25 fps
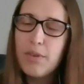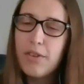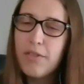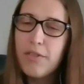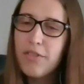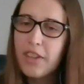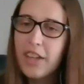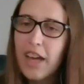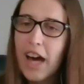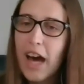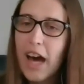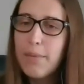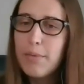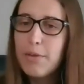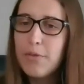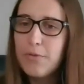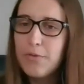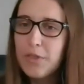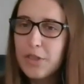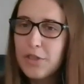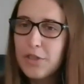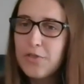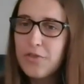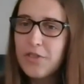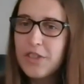but if the common
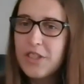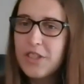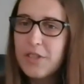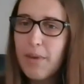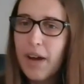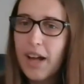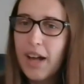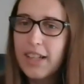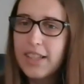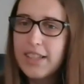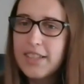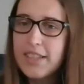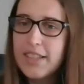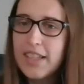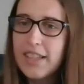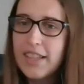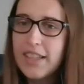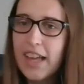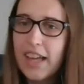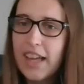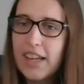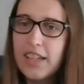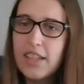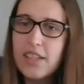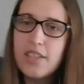fisheries policy,
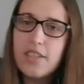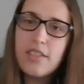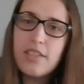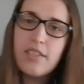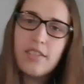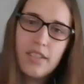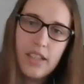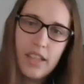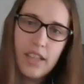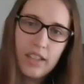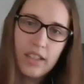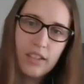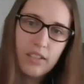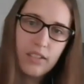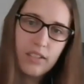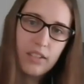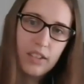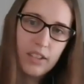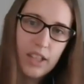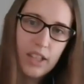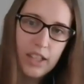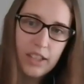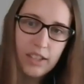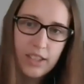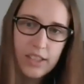that is
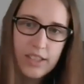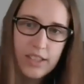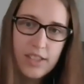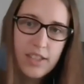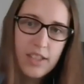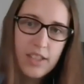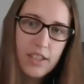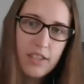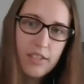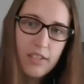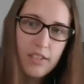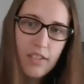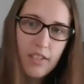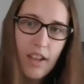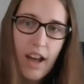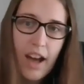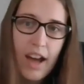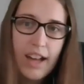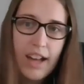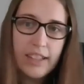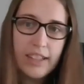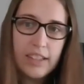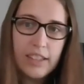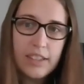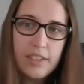England's and
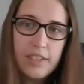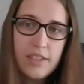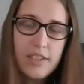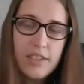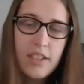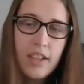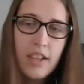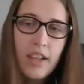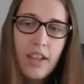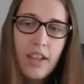Ireland,